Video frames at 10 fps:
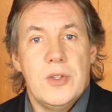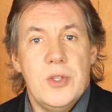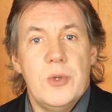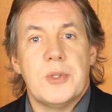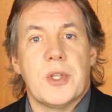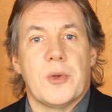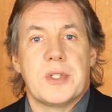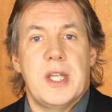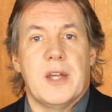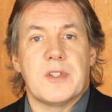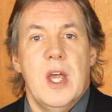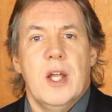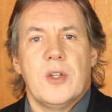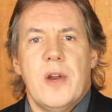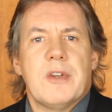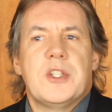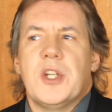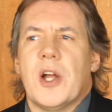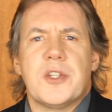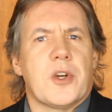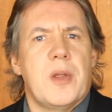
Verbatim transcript: Use those gifts. Don't ever judge